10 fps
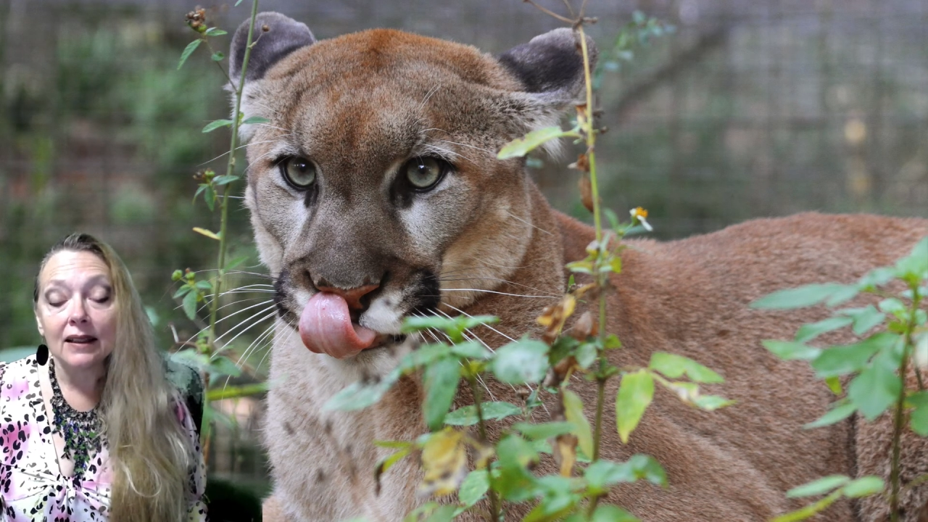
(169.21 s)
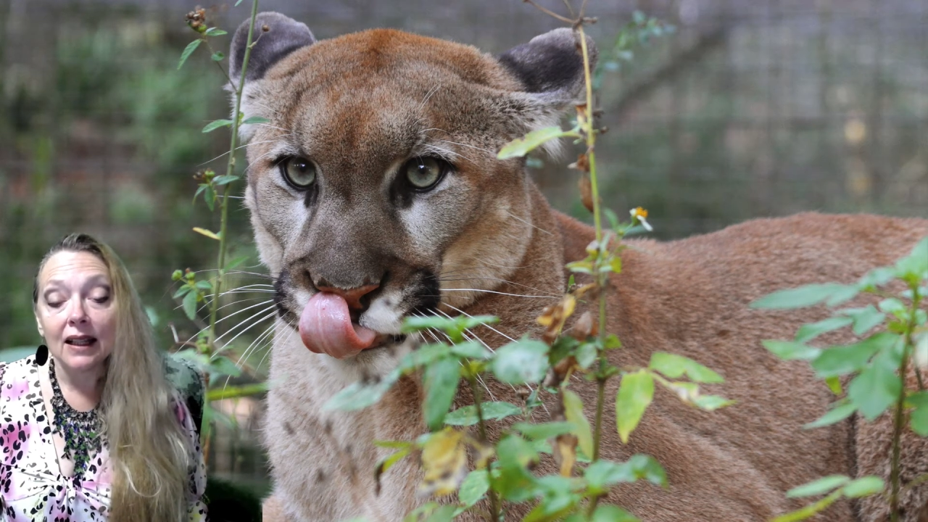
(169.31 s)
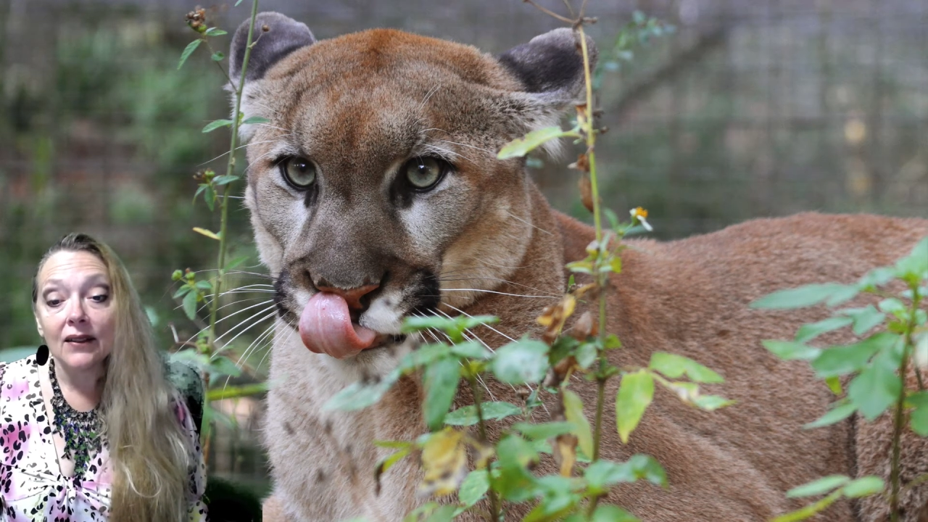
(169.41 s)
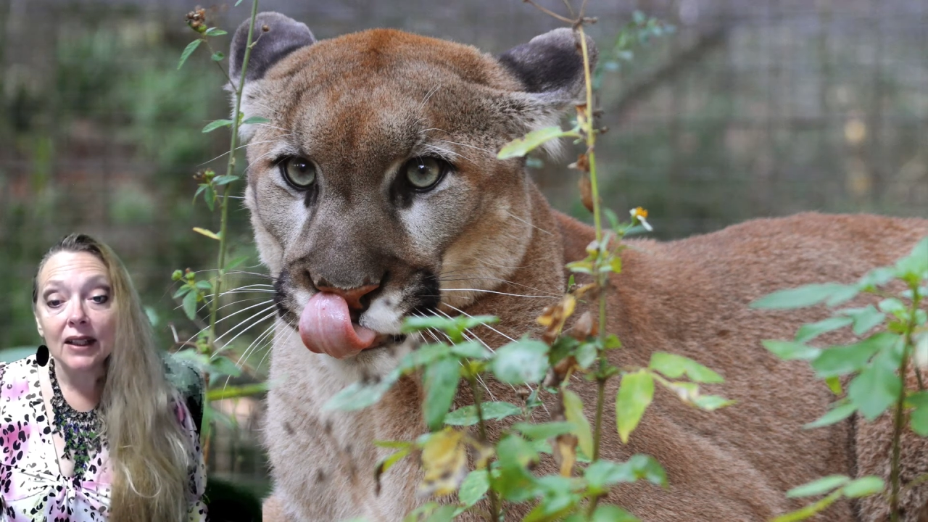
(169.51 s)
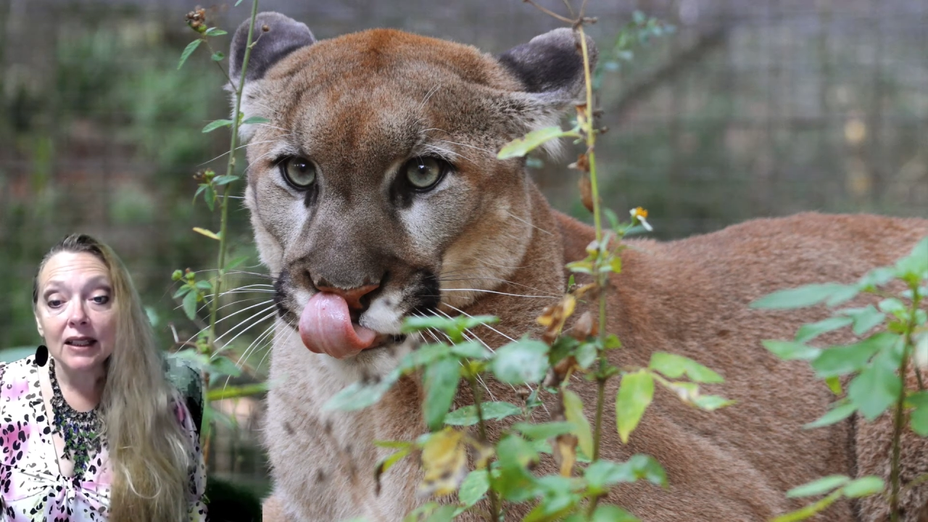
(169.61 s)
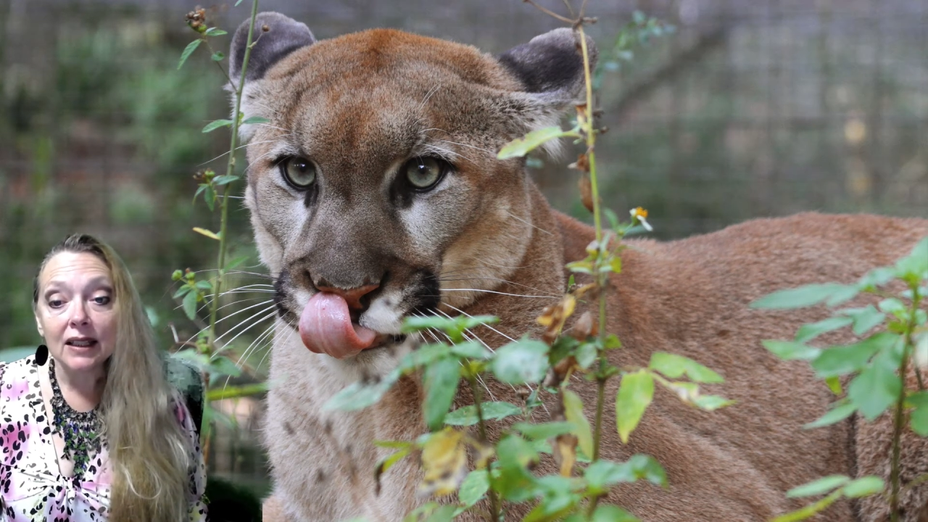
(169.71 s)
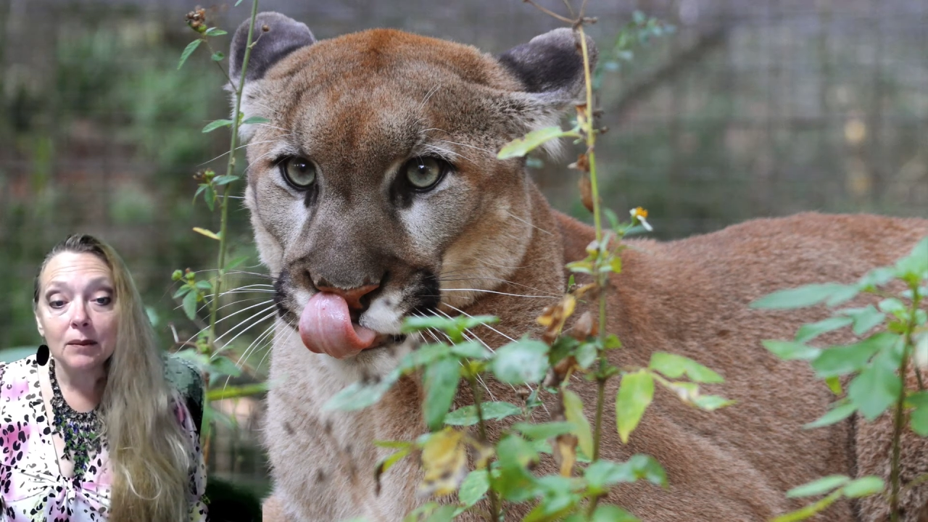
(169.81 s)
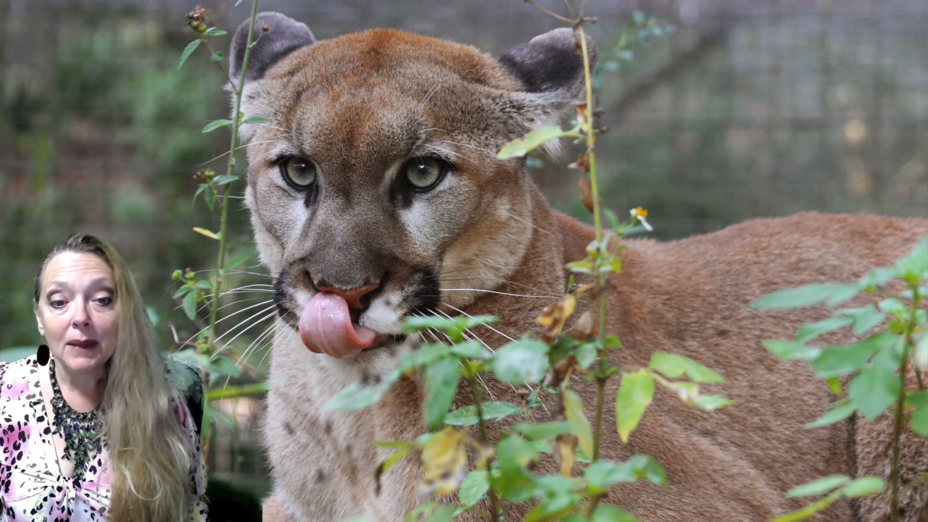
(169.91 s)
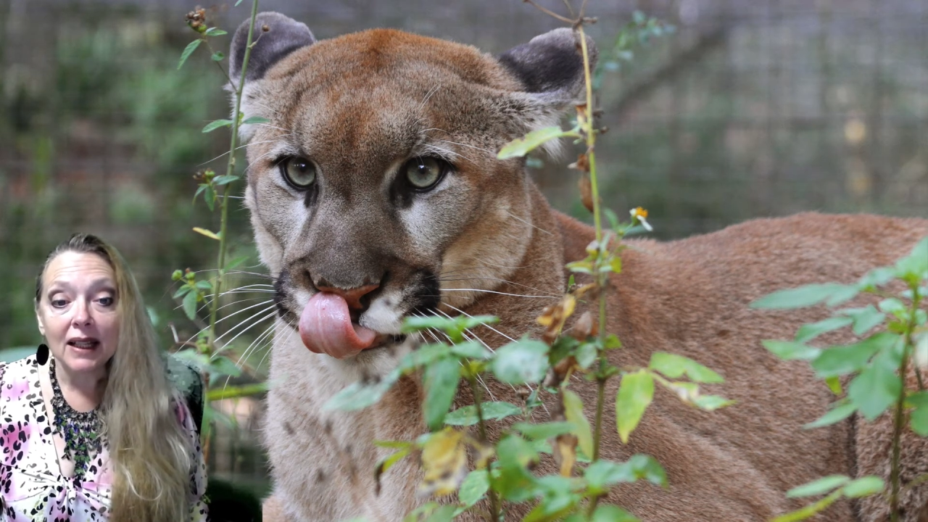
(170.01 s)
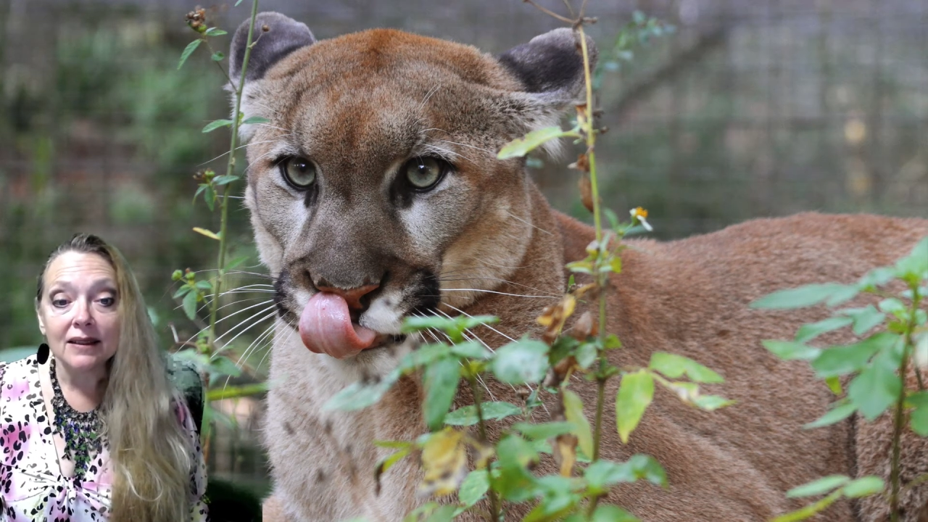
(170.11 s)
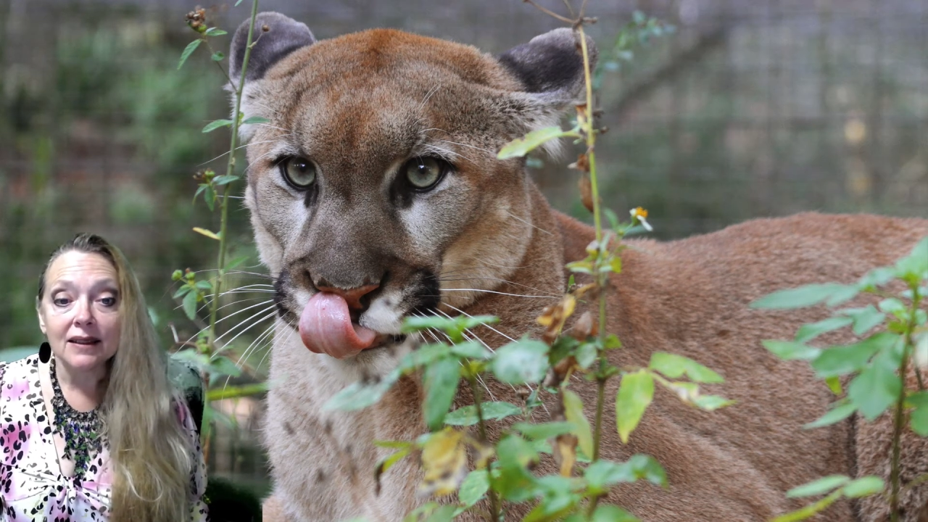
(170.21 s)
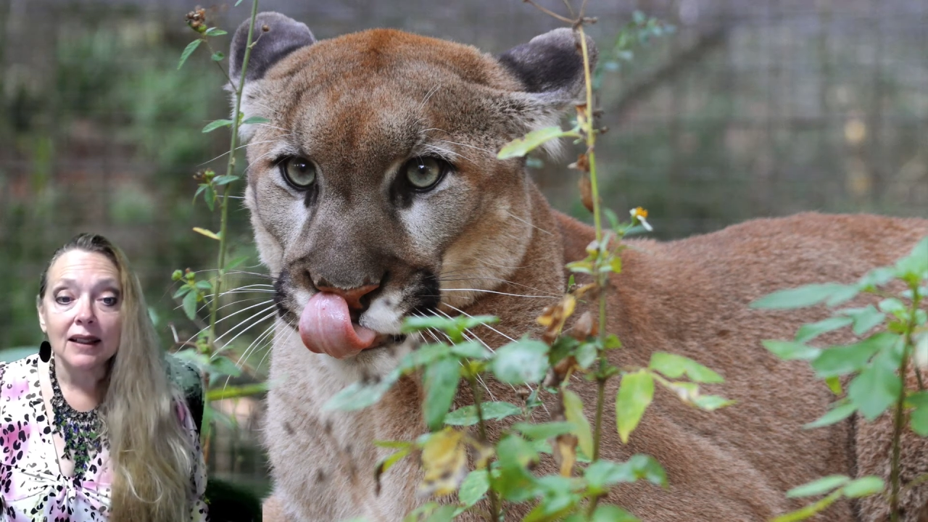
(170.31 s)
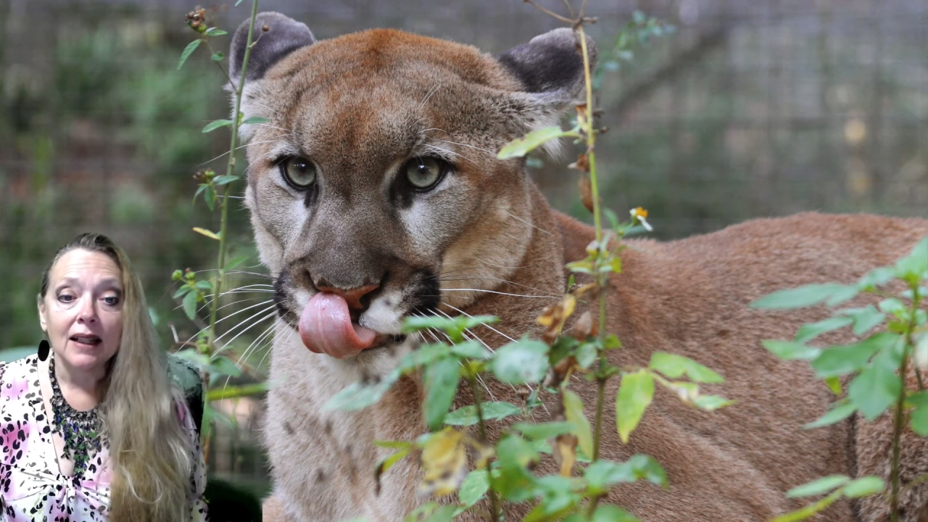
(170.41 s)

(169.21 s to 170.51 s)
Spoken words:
Devin did meds.